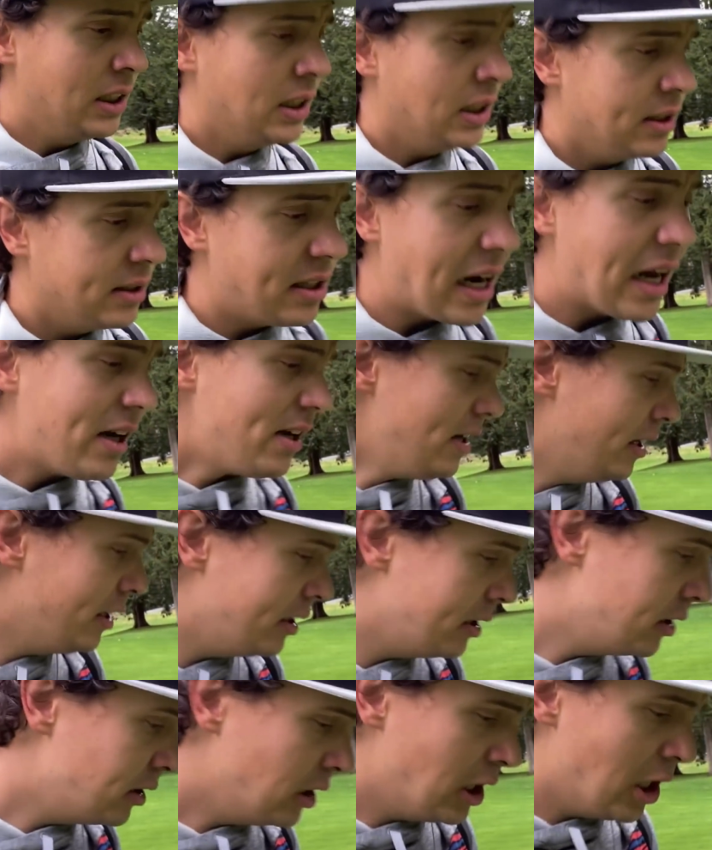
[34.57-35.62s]
Today,
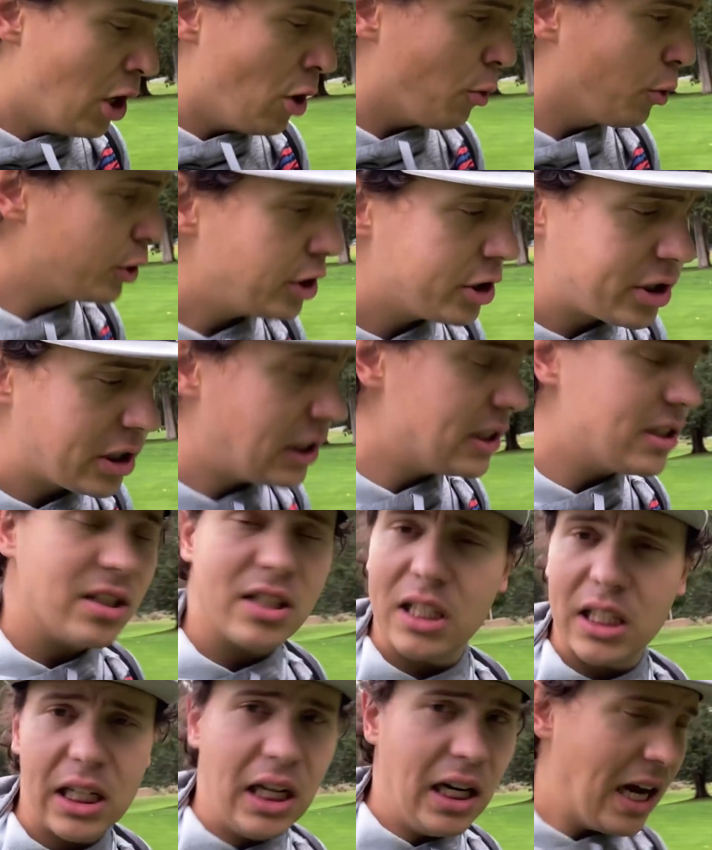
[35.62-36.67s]
we're just gonna
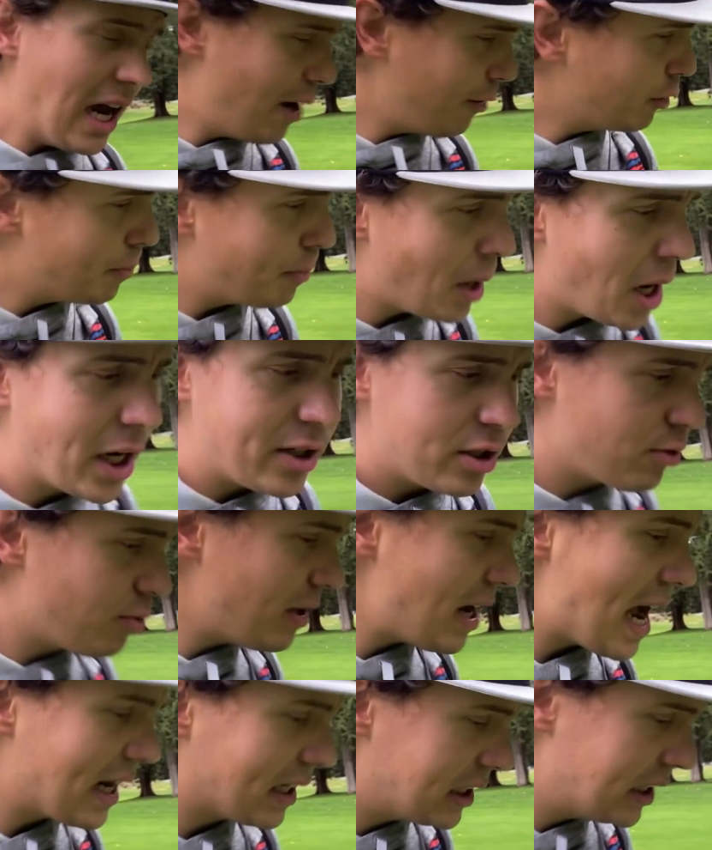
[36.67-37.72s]
see how the body's
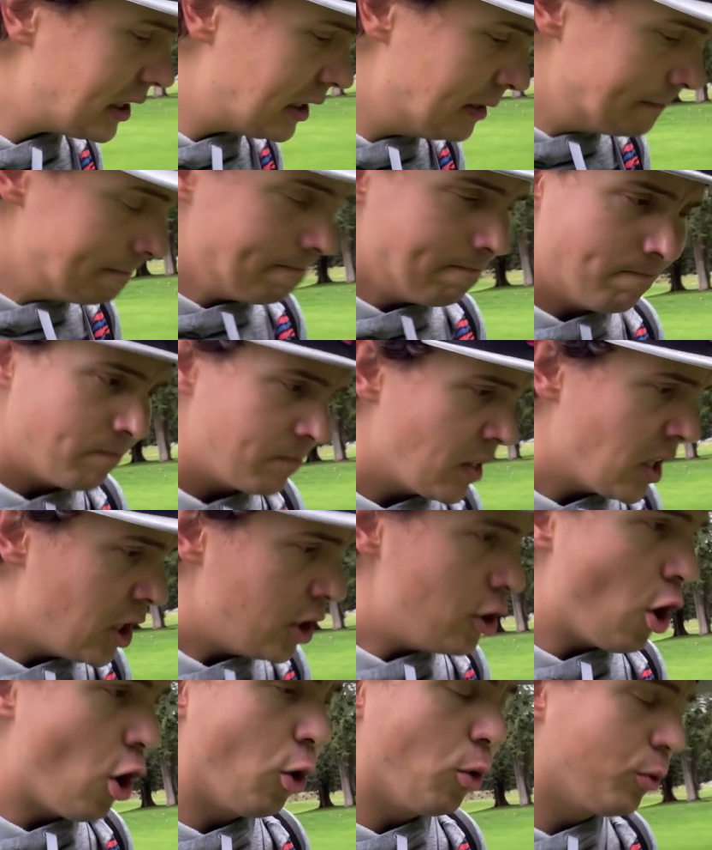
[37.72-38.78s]
reacting.
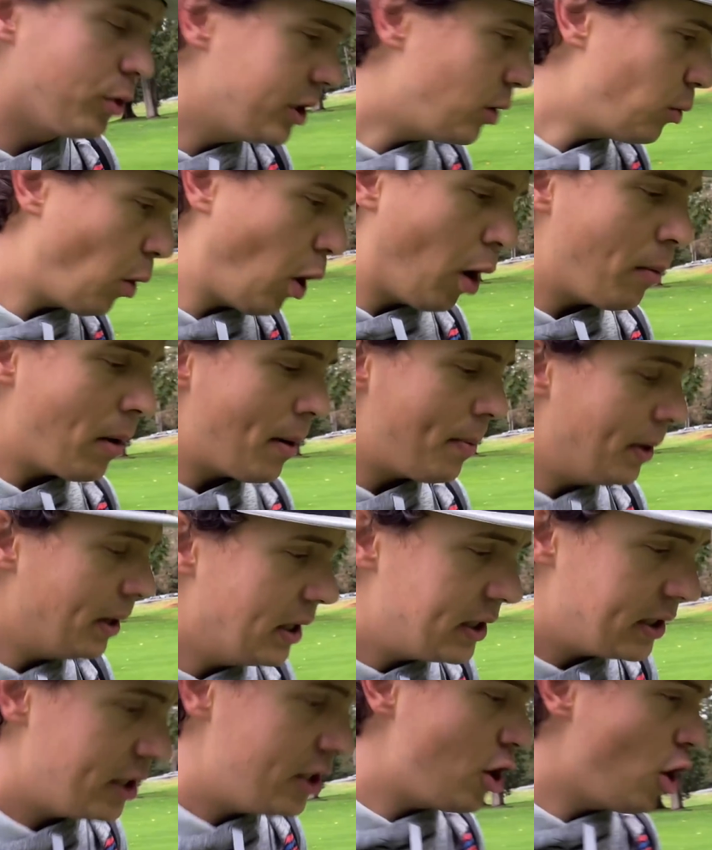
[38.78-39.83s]
No real warm up,
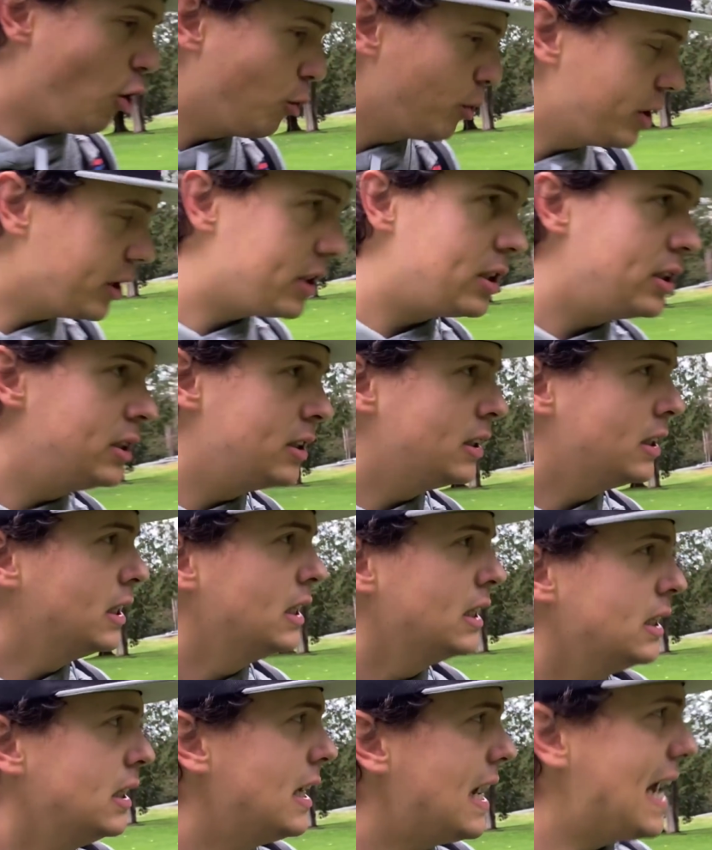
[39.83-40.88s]
no real
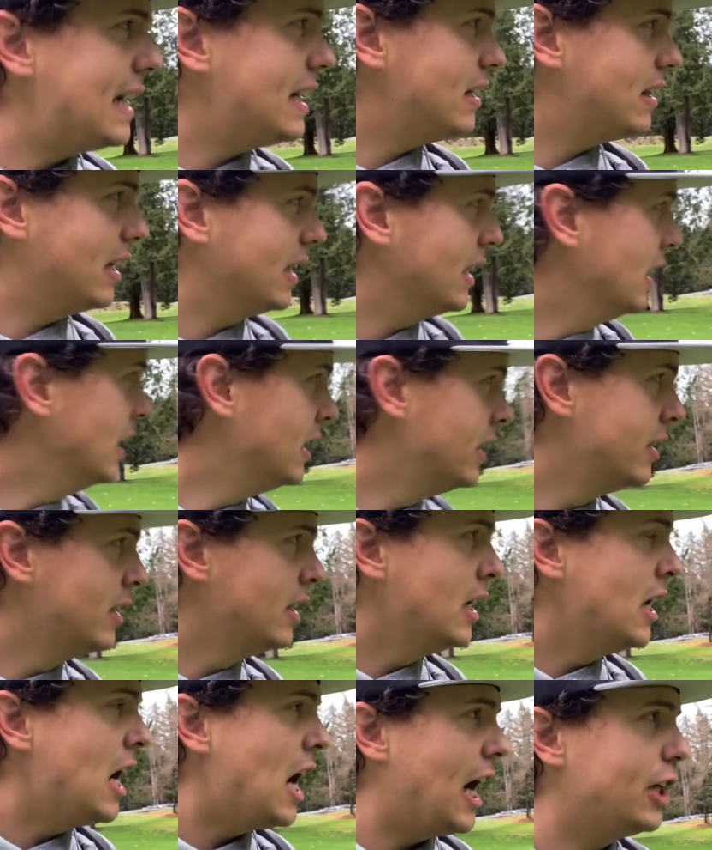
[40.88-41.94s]
anything.
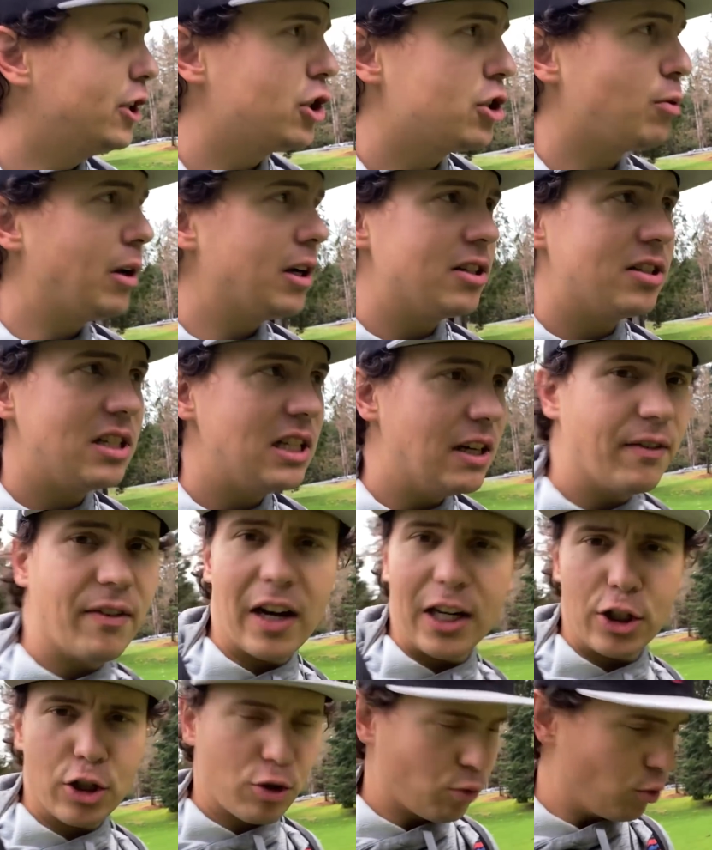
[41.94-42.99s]
I just wanna see if I
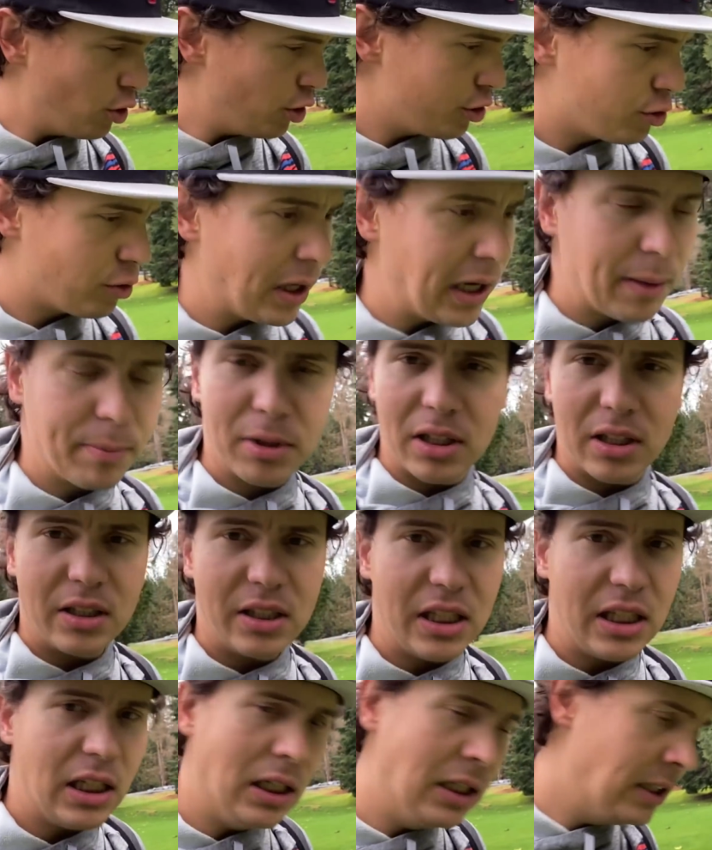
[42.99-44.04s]
just roll straight up to the
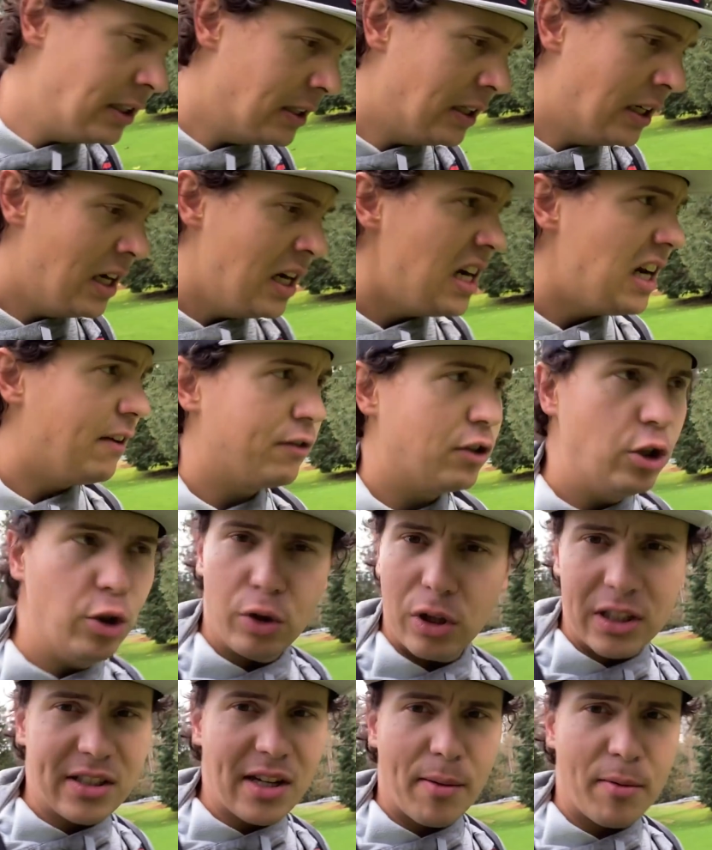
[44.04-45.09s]
tee, if the new
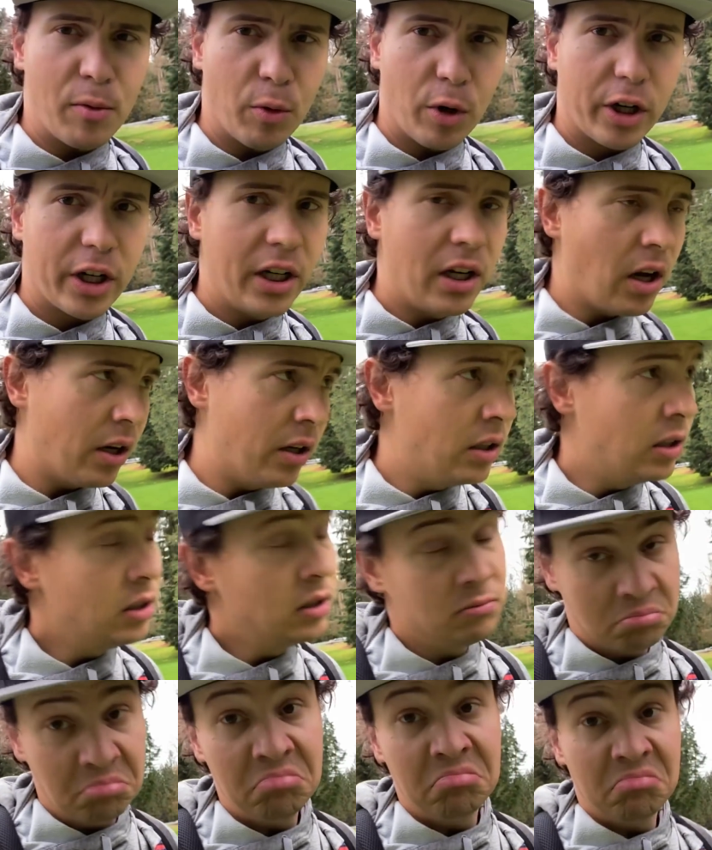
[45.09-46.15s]
things I've been working on
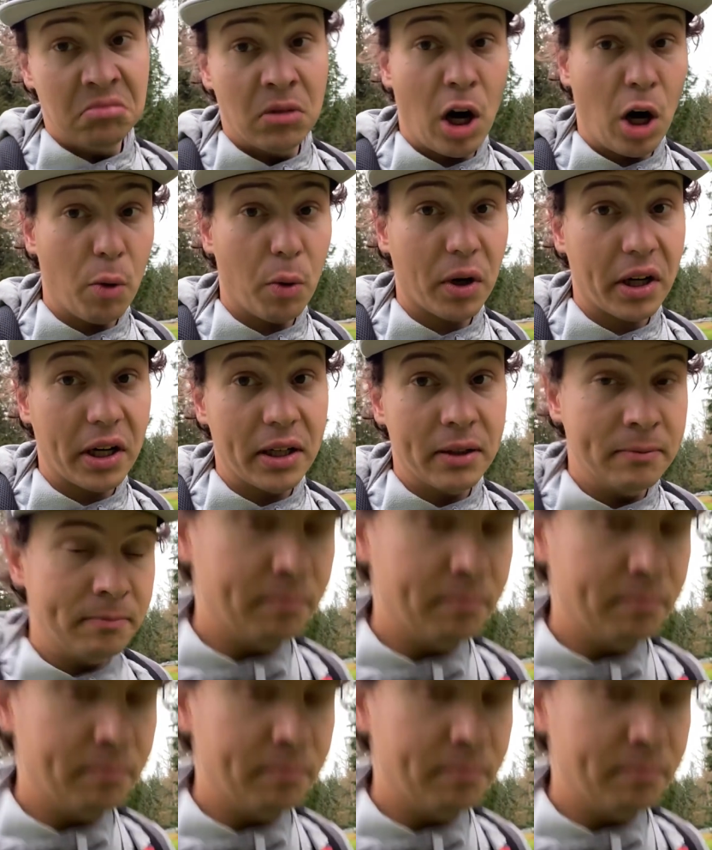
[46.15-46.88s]
are working.